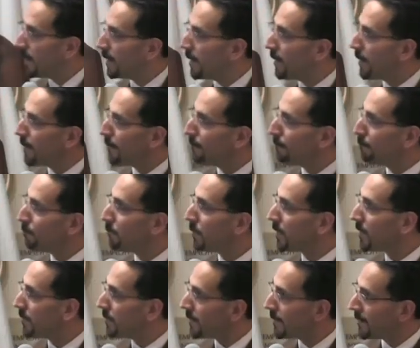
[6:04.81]
Um,
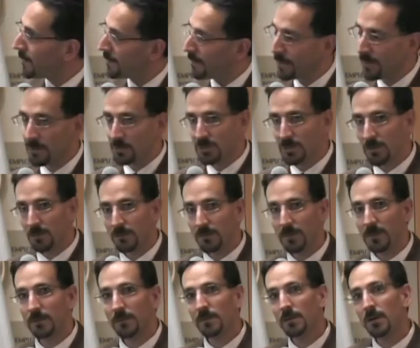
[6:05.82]
but in a general
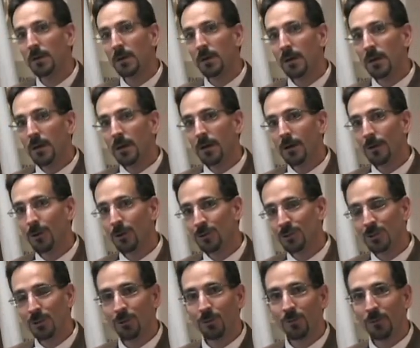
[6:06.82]
sense, our
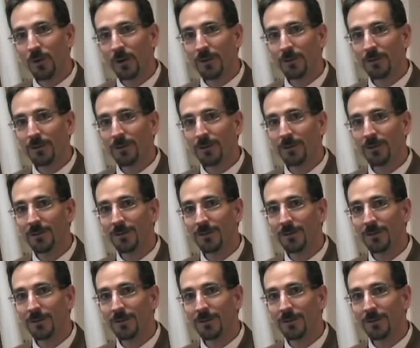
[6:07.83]
general fund